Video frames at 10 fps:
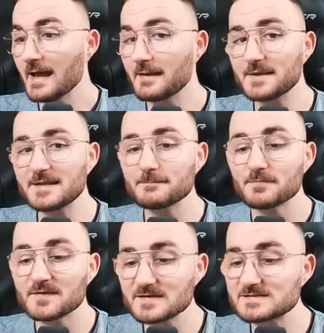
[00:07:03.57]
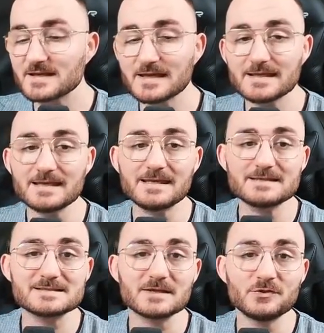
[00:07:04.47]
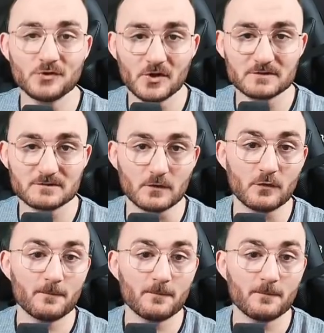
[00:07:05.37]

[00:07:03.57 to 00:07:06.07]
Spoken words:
I mean, this tank is not the